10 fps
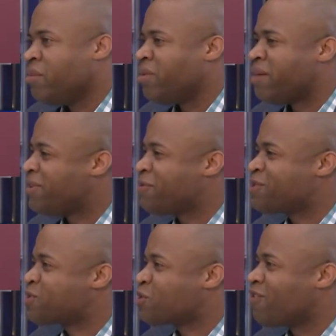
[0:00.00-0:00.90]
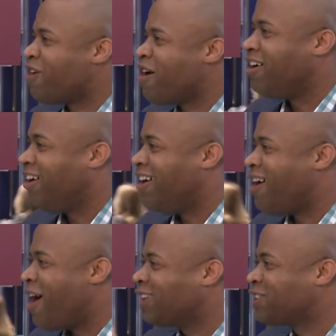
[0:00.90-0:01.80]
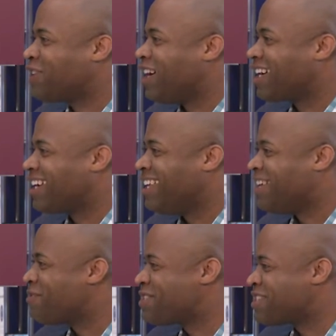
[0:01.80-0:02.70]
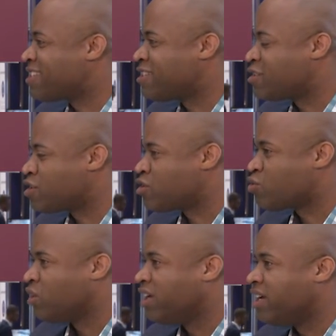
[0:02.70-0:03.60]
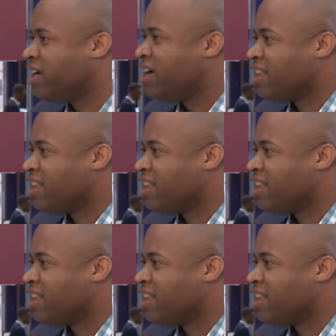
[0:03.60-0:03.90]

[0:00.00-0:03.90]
but I mean, they were just sort of awestruck, and there was just, this is really,